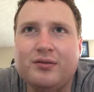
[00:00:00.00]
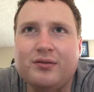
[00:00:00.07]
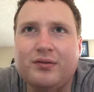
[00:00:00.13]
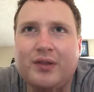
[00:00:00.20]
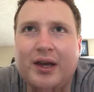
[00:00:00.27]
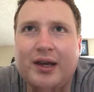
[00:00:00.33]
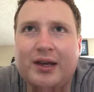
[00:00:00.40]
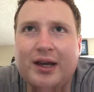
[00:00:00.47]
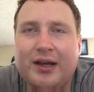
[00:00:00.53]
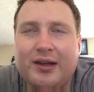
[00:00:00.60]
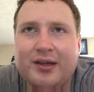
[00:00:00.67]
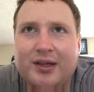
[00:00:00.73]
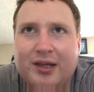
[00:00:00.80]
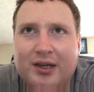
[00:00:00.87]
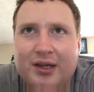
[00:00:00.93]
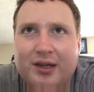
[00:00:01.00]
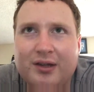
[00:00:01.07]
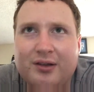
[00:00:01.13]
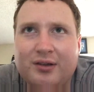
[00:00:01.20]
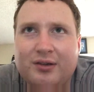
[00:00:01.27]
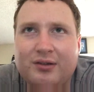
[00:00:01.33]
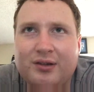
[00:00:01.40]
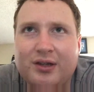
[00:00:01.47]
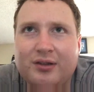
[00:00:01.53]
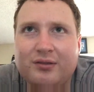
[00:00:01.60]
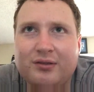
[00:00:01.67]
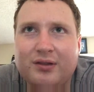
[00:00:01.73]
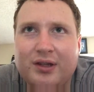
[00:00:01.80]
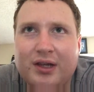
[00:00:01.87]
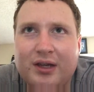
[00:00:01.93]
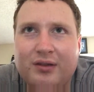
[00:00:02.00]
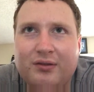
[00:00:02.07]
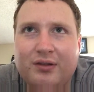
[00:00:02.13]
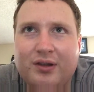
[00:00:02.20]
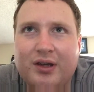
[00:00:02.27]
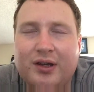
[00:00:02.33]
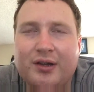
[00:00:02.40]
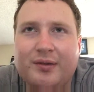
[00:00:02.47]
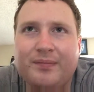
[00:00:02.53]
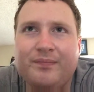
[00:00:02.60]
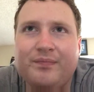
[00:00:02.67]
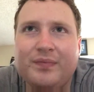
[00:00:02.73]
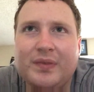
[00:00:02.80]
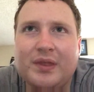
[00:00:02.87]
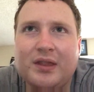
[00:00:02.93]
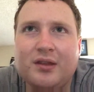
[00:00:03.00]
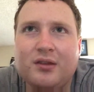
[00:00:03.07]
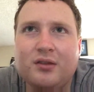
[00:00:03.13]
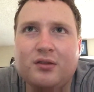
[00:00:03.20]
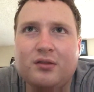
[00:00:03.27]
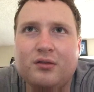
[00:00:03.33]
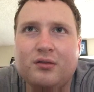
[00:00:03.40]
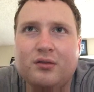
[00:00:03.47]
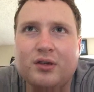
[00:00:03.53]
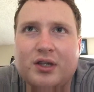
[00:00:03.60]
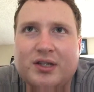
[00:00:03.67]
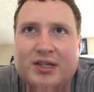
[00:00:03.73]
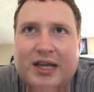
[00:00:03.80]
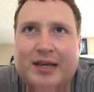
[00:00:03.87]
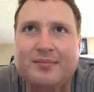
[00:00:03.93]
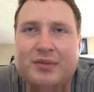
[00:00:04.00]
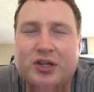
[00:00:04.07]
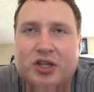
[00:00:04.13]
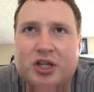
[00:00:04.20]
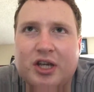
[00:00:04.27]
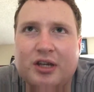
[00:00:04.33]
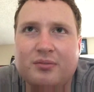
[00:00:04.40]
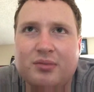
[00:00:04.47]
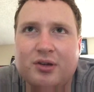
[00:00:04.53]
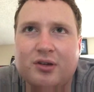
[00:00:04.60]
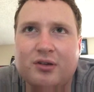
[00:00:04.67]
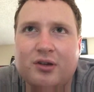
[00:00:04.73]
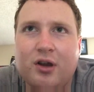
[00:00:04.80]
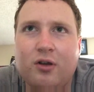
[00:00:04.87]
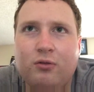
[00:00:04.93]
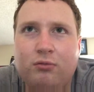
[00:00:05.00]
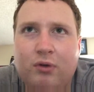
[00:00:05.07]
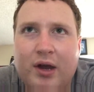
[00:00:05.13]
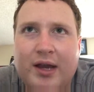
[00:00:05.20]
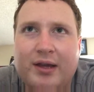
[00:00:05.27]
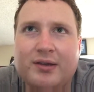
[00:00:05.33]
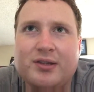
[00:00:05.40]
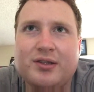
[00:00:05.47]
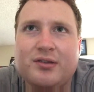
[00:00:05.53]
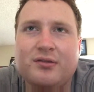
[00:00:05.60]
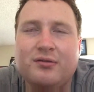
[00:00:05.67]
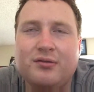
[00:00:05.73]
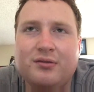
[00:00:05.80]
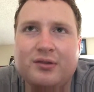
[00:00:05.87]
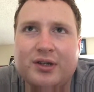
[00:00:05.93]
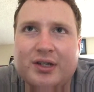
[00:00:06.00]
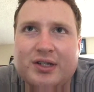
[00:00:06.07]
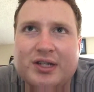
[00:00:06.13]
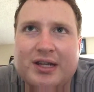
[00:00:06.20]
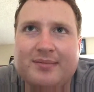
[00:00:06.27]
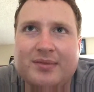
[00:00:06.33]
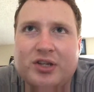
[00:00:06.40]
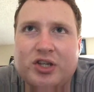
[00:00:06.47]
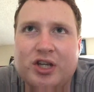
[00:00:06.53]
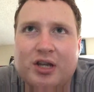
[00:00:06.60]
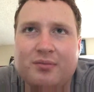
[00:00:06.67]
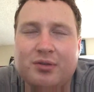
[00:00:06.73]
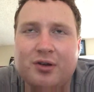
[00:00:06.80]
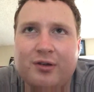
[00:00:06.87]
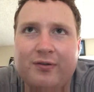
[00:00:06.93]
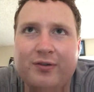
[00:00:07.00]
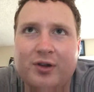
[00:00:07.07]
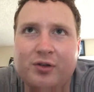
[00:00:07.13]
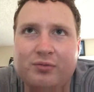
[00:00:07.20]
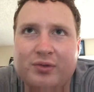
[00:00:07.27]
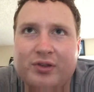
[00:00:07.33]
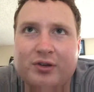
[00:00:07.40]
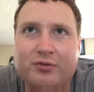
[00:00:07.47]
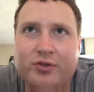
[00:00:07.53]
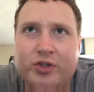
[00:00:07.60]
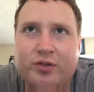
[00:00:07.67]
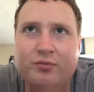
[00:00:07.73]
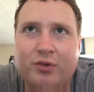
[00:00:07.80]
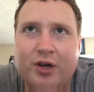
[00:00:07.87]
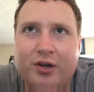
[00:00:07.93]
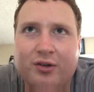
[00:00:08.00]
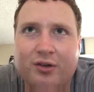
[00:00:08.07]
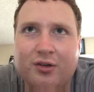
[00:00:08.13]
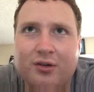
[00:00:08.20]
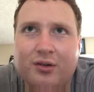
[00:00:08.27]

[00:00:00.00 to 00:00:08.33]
that had a kid in the containment chamber, a white containment chamber filled with ocean water.